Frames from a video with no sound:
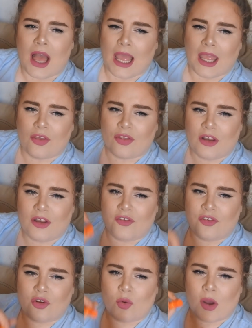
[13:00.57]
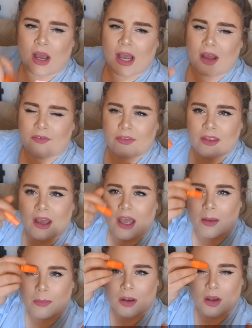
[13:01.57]
I actually do have the
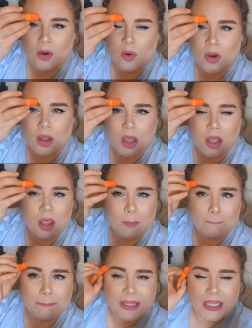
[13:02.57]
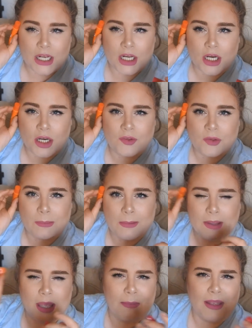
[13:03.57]
eyebrow peeler, so
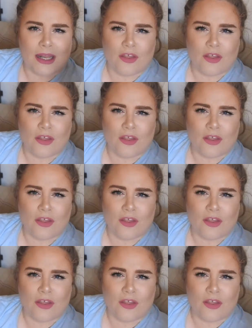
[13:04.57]
maybe I might